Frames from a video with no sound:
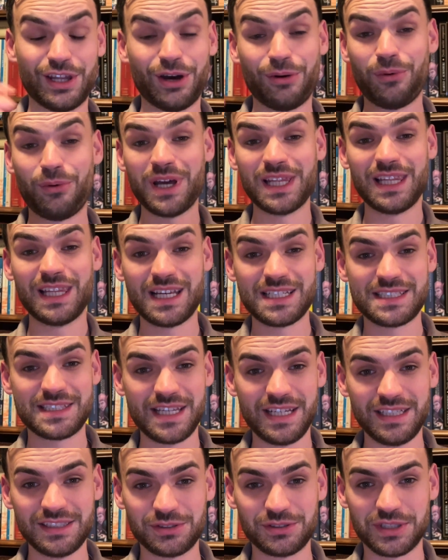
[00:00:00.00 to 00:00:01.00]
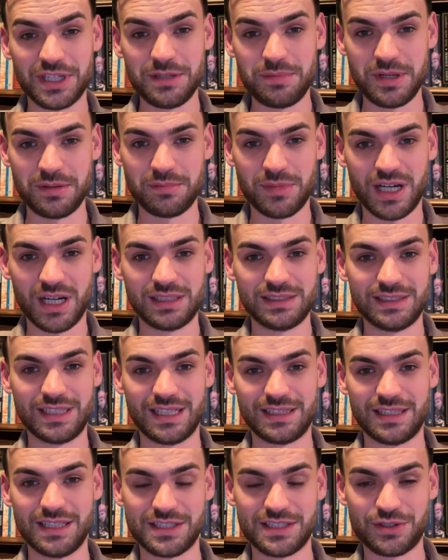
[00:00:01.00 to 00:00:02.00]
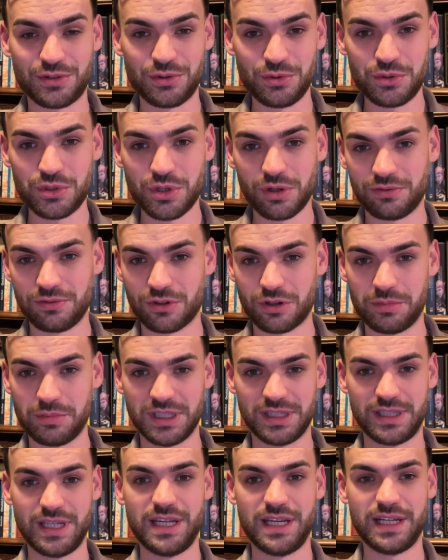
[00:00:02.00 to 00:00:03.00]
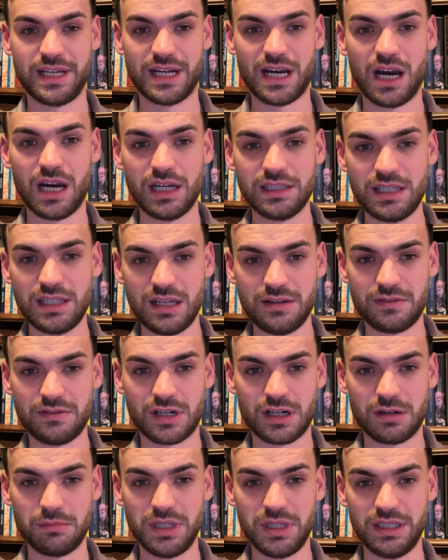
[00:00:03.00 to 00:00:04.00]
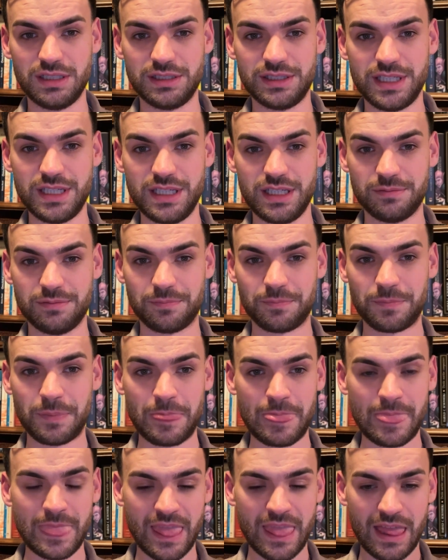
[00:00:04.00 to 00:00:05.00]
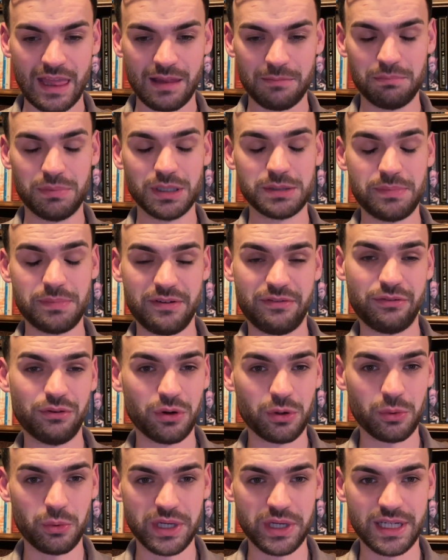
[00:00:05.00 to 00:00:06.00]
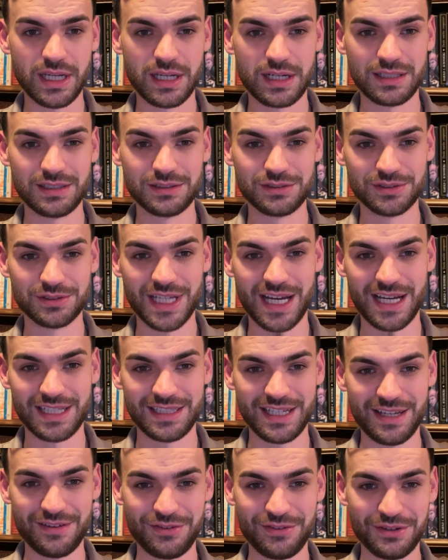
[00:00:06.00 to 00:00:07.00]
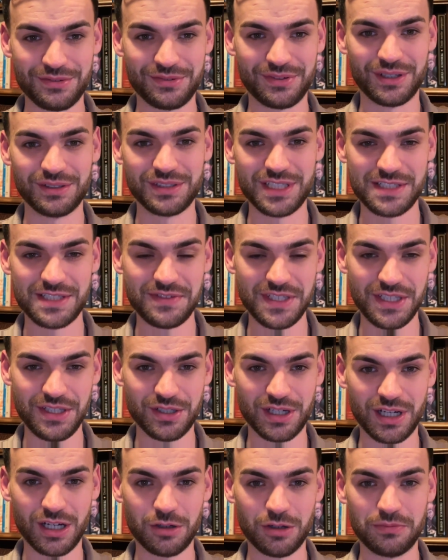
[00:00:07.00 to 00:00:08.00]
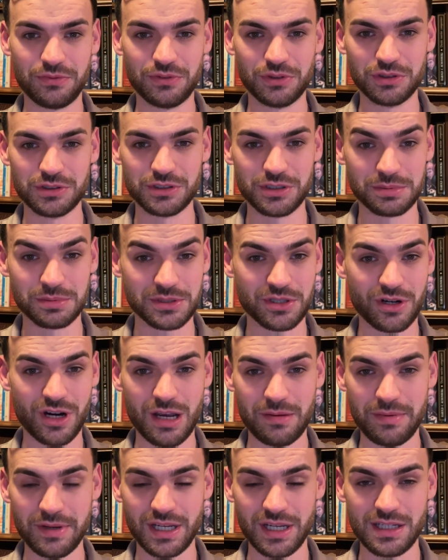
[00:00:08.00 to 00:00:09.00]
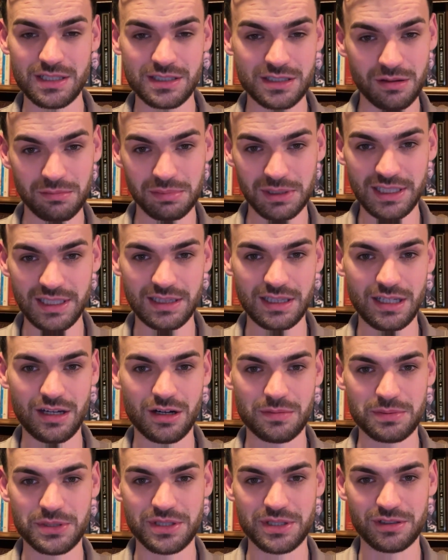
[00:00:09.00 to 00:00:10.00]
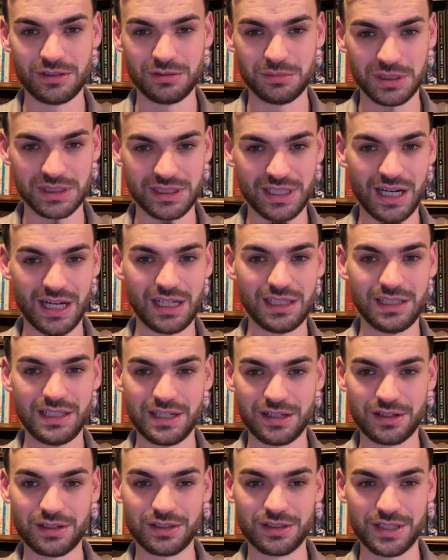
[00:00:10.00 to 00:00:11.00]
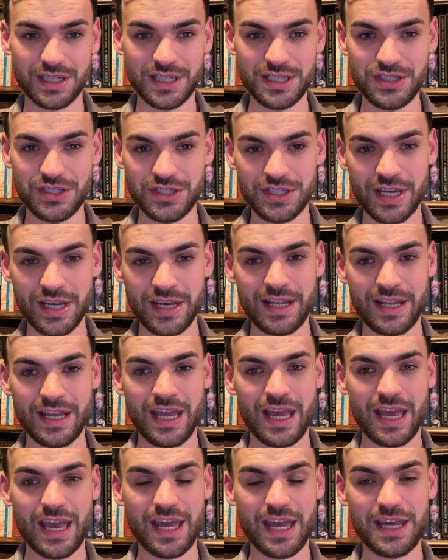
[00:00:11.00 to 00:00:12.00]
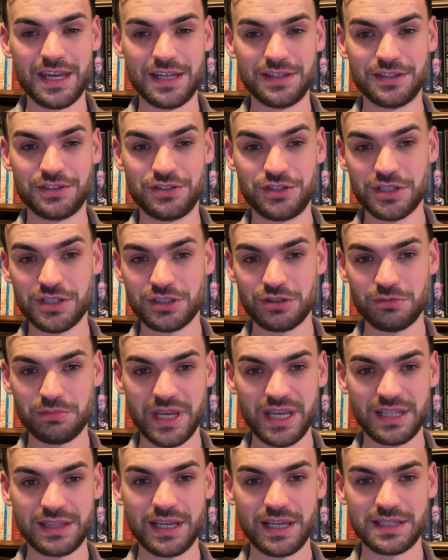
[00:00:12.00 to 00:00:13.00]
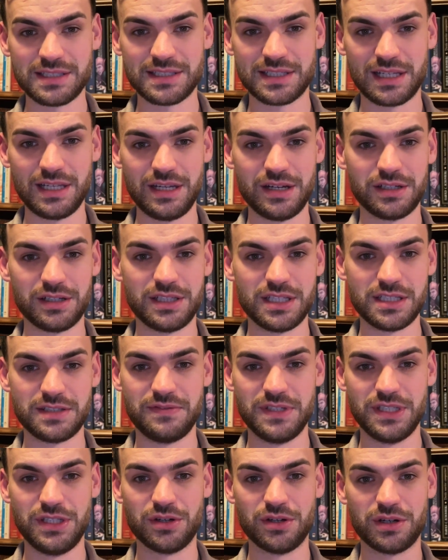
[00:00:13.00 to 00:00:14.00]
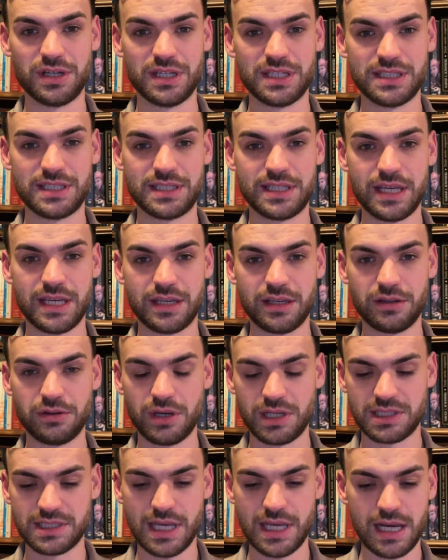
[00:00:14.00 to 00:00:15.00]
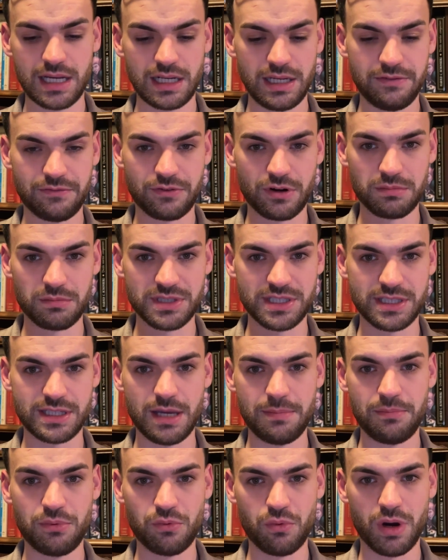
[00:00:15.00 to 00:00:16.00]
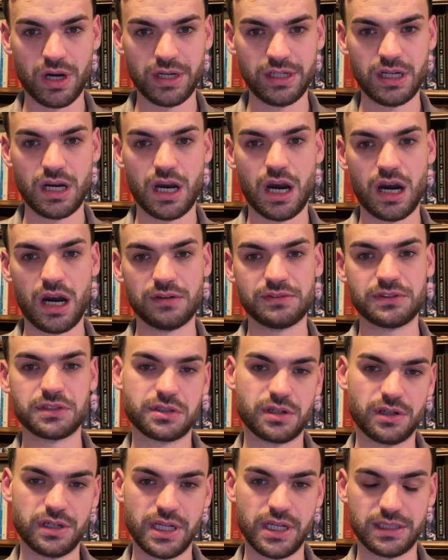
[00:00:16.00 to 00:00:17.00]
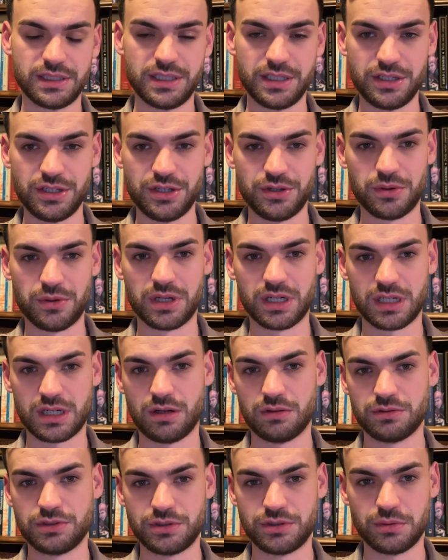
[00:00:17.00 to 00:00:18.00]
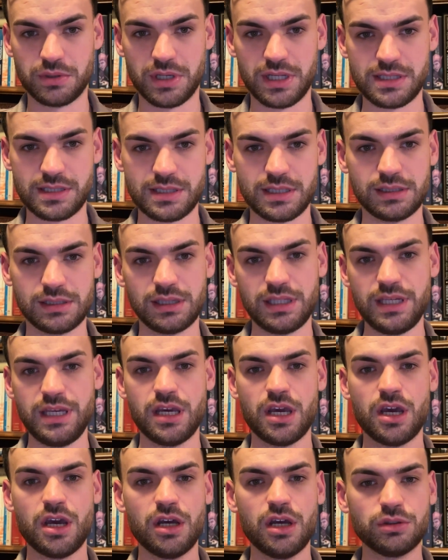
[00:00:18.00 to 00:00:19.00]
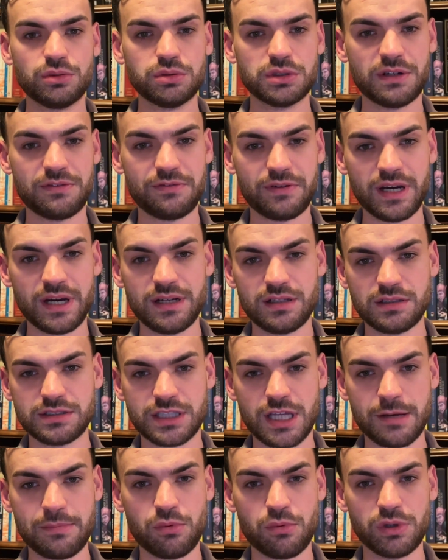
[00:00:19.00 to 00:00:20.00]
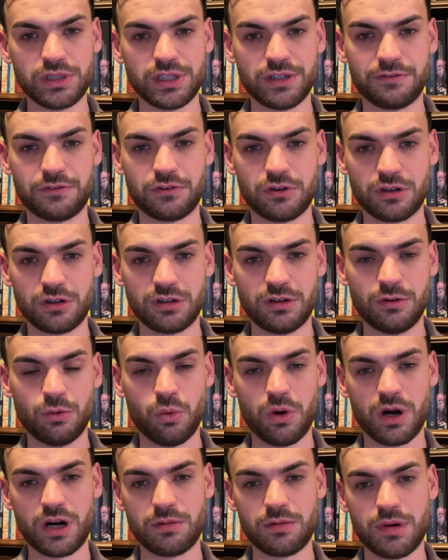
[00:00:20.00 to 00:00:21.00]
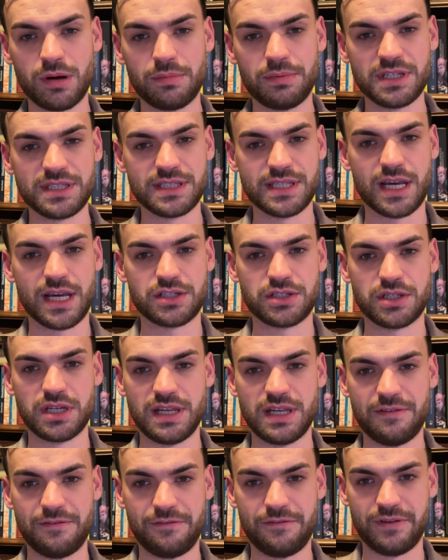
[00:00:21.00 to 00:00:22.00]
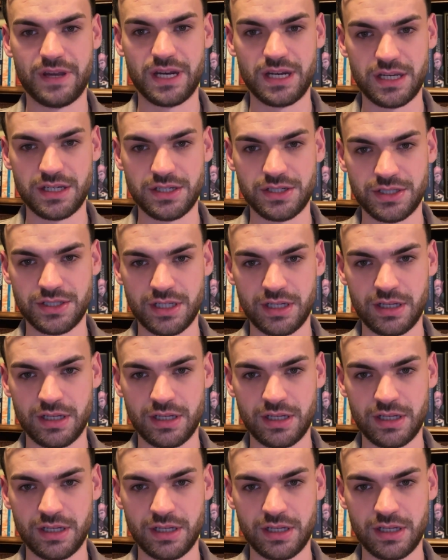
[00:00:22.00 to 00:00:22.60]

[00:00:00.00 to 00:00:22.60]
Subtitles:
one last thing to keep in mind that is crucial for maintaining high deliverability. But before we get into that, if you found this video helpful, subscribing is completely optional but highly encouraged. And just to make things clear, this video is taking you exactly from step 1 after connecting your accounts to Instantly to the final step when the warm-up is actually finished.